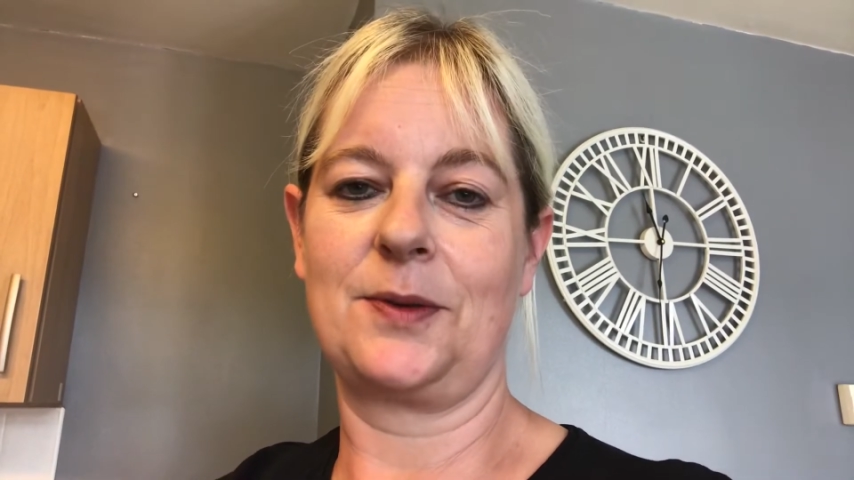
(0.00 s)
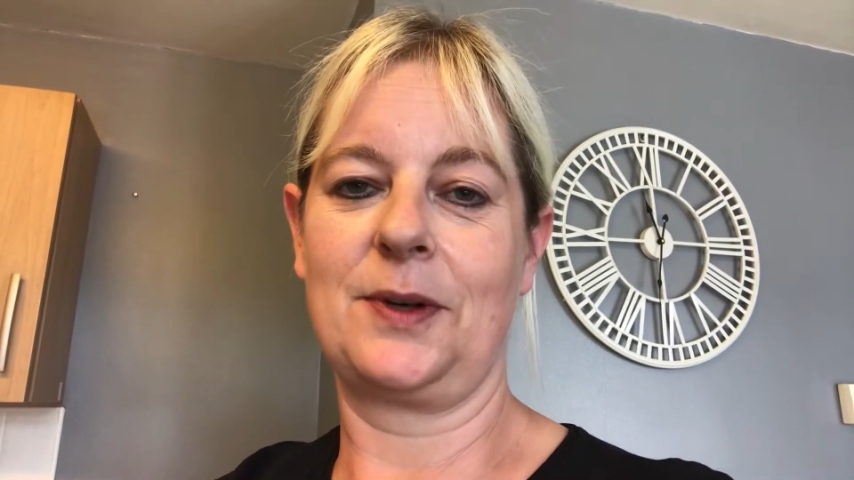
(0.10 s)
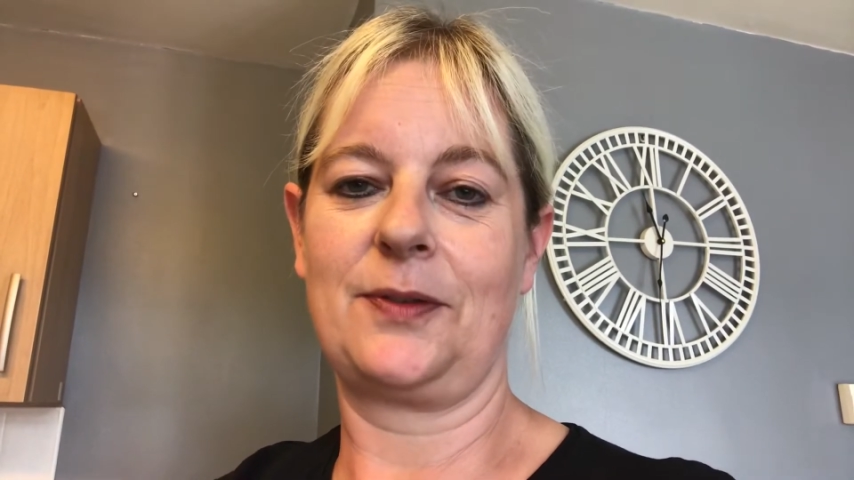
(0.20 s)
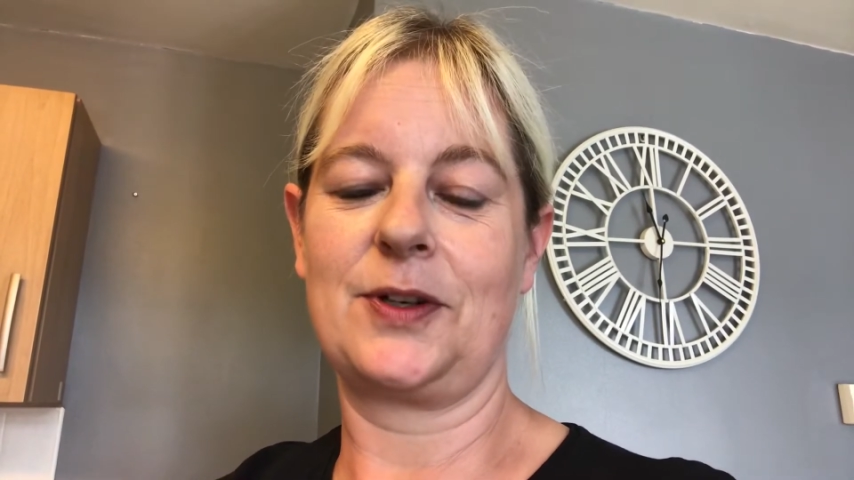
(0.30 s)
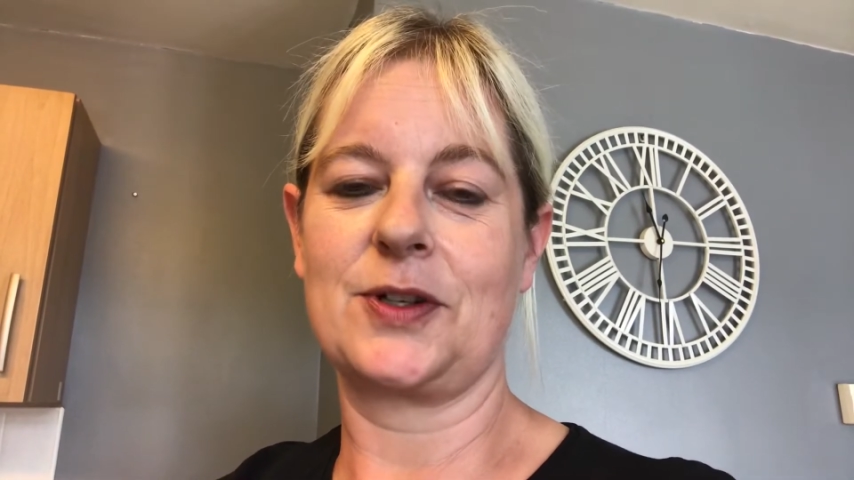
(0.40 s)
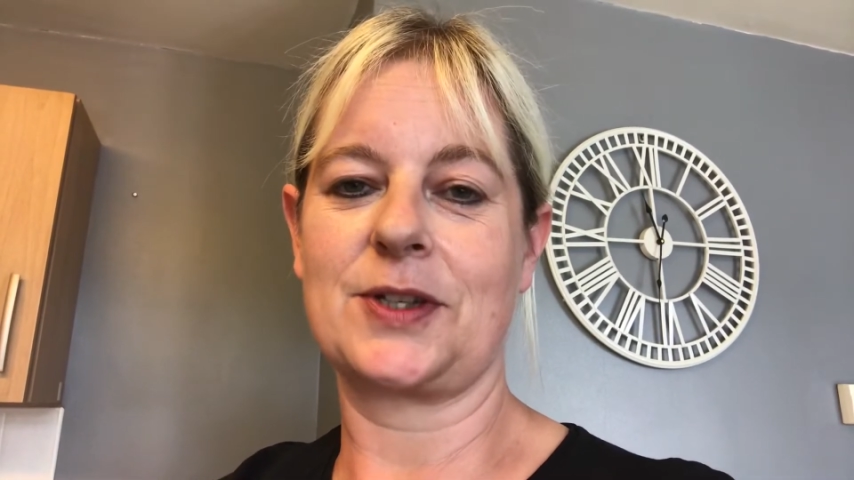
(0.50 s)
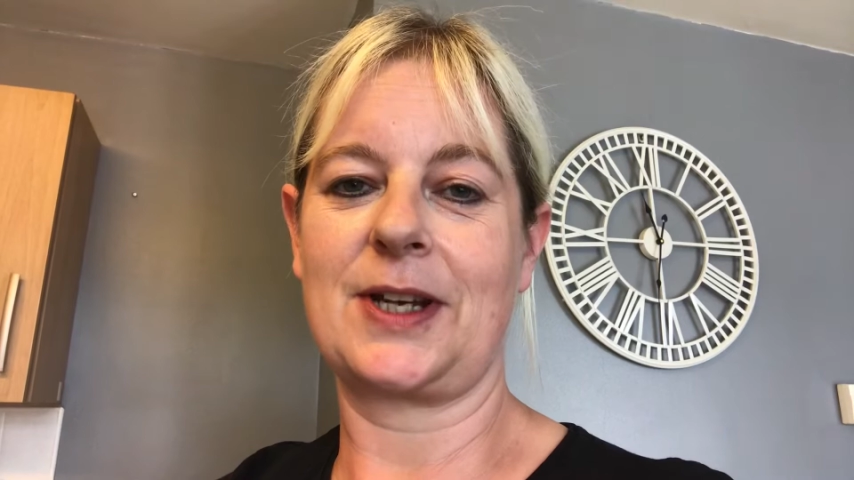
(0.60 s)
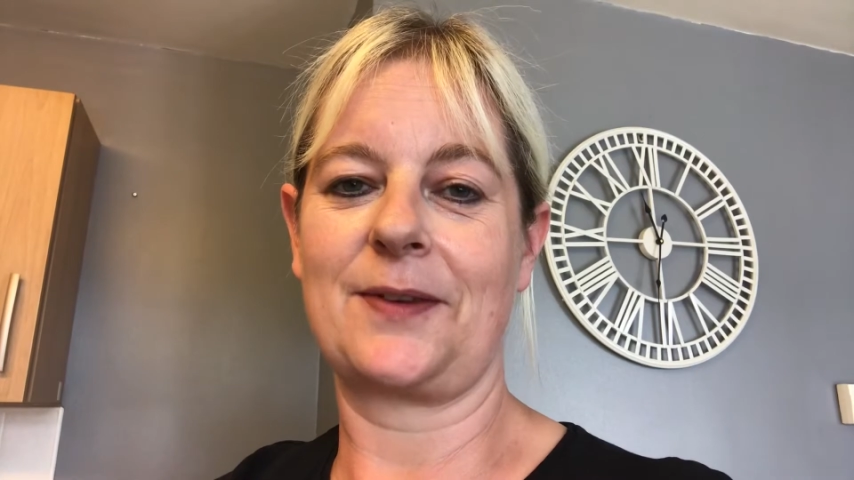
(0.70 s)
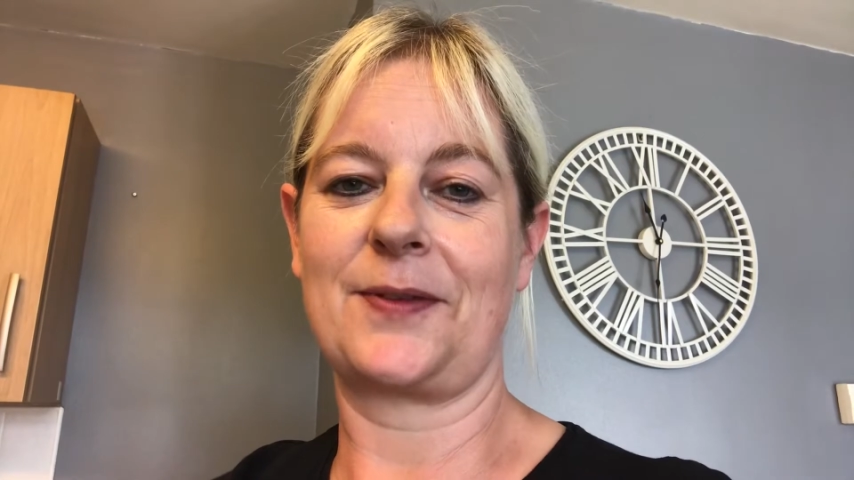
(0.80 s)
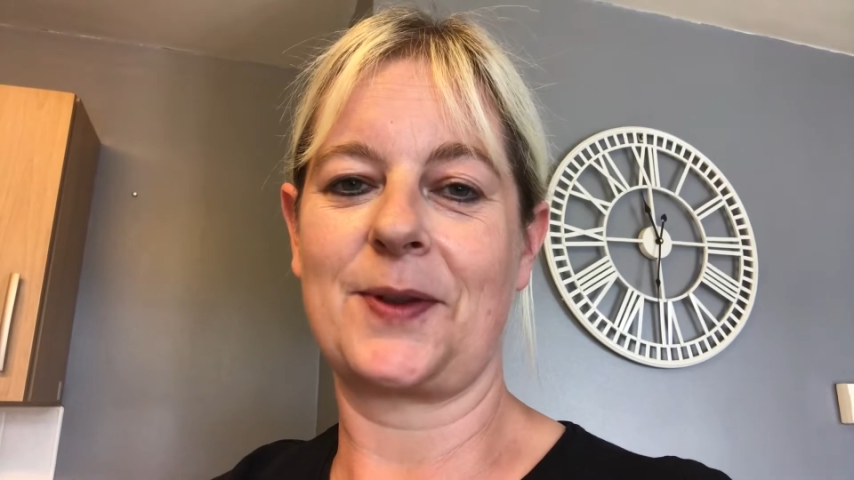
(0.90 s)
if you're just
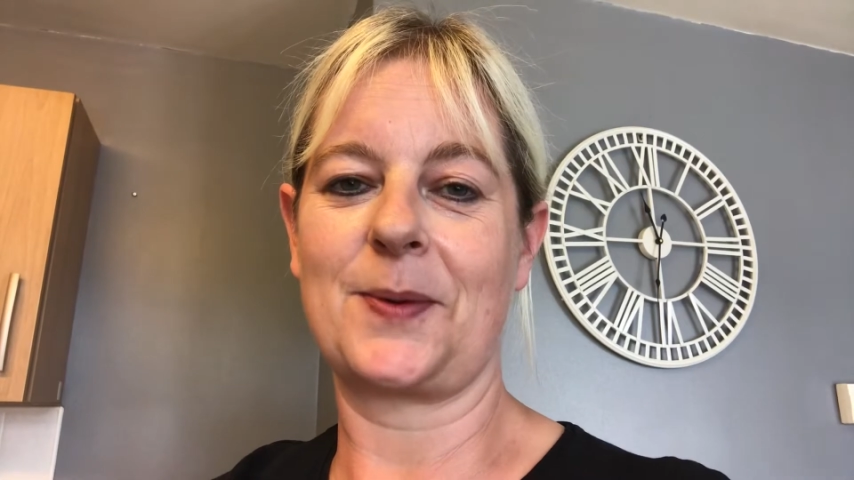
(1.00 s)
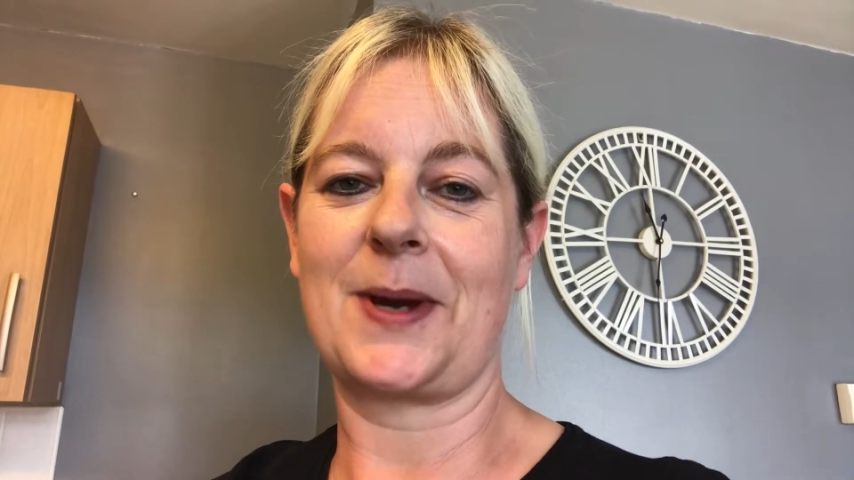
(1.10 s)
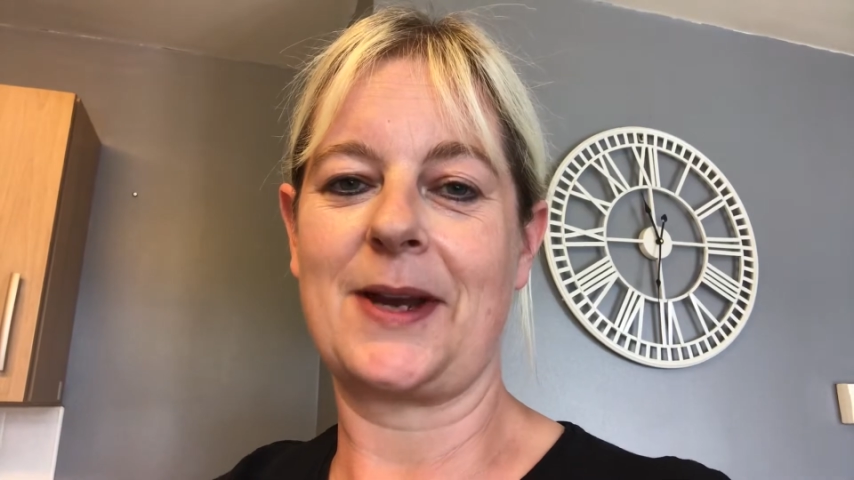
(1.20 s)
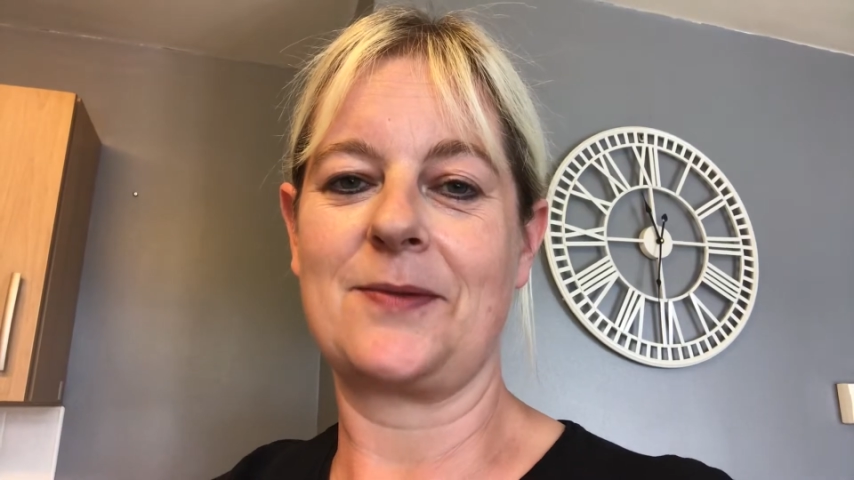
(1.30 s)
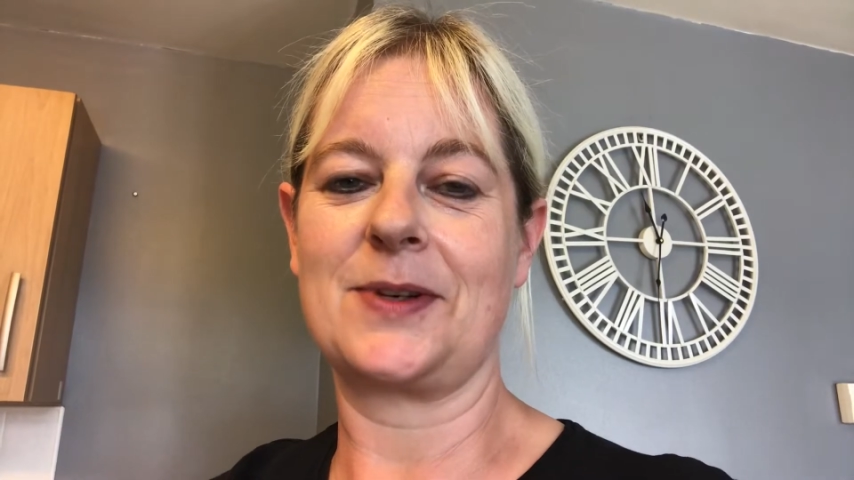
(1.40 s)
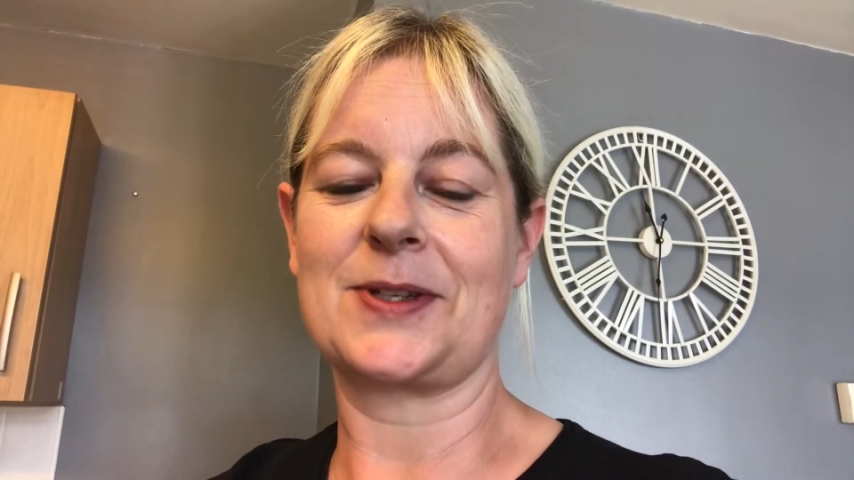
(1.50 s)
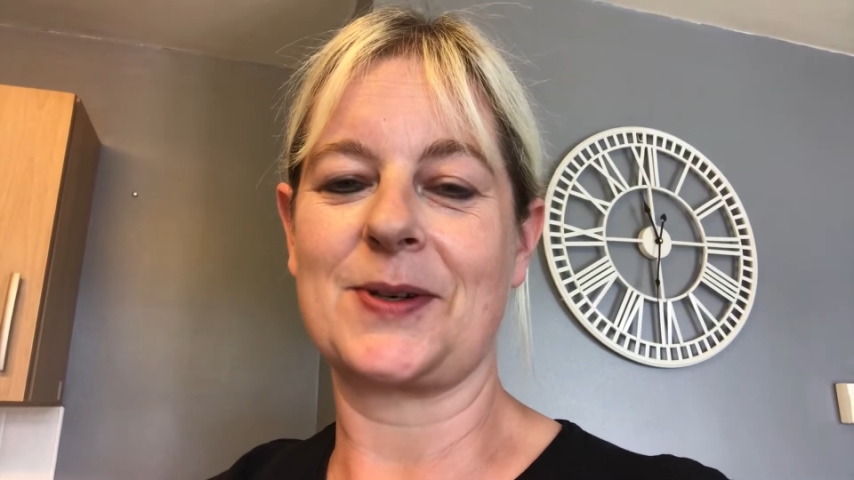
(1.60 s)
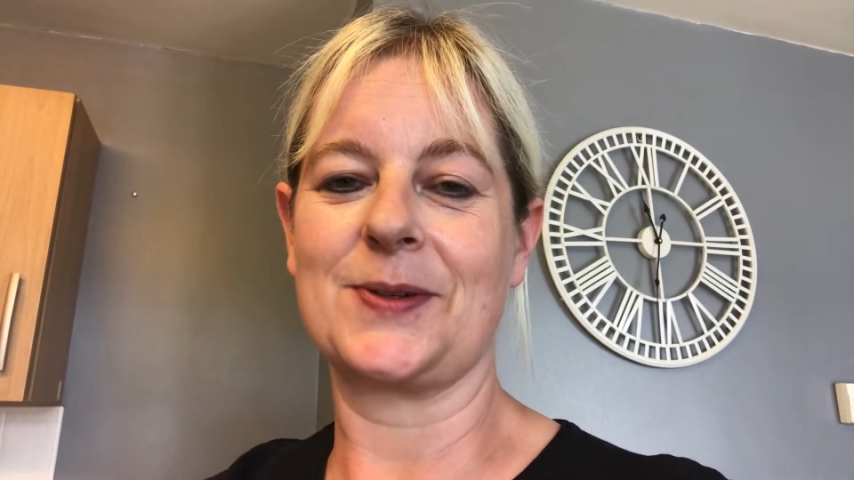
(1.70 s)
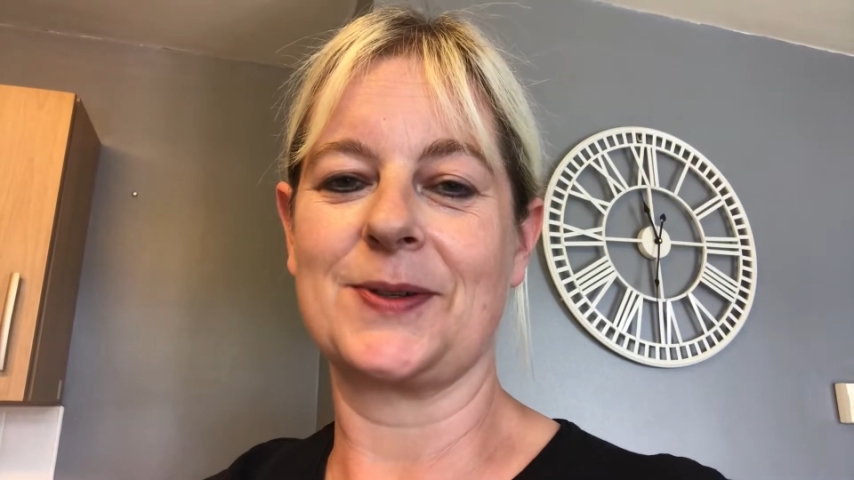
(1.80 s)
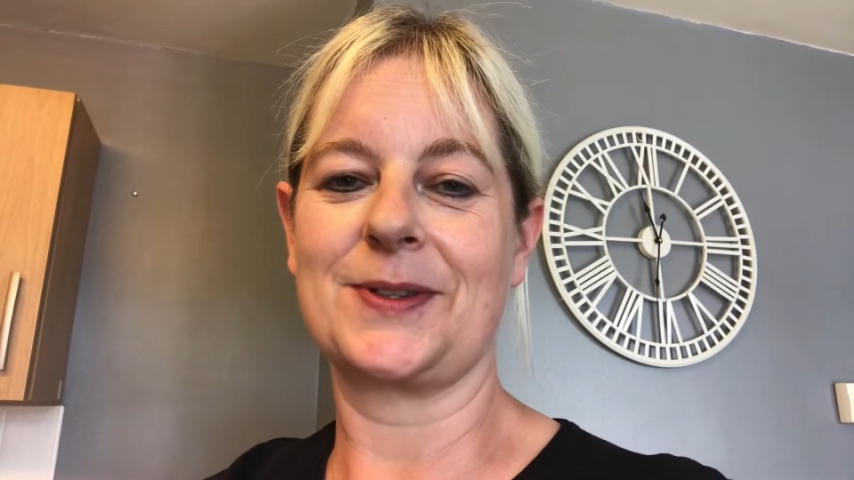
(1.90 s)
here for the weighing
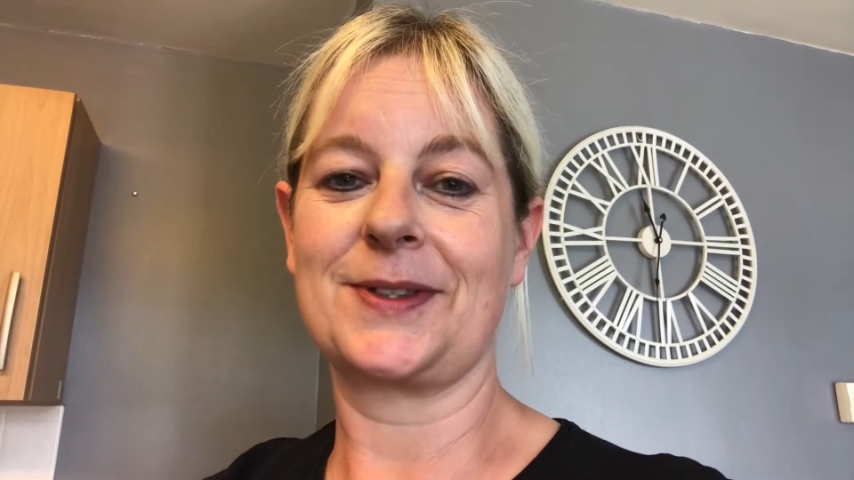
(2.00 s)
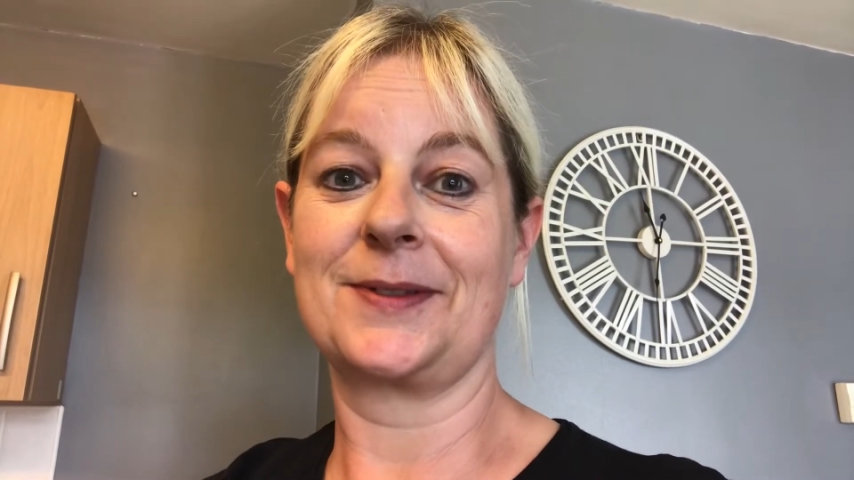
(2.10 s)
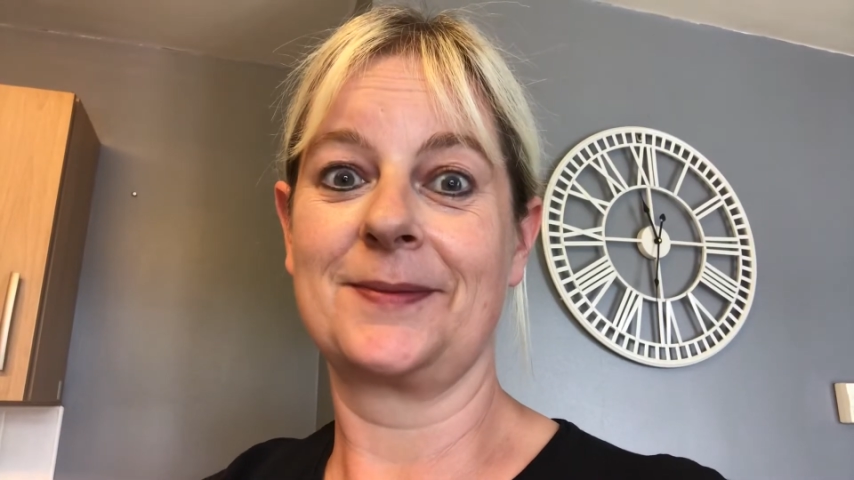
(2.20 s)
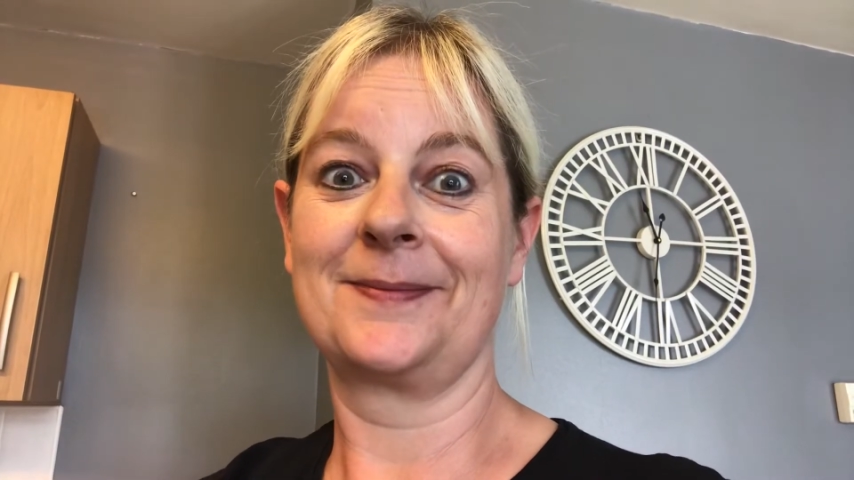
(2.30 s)
results.